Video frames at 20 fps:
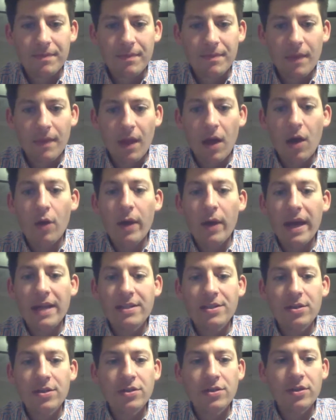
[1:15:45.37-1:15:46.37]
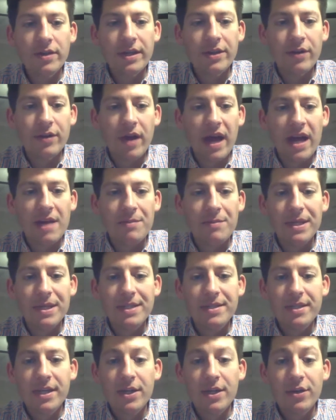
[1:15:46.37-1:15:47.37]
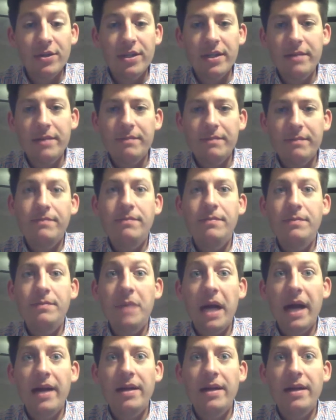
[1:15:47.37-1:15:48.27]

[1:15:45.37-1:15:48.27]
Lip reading: Oh, answers are either A, B, C, or D. Bye.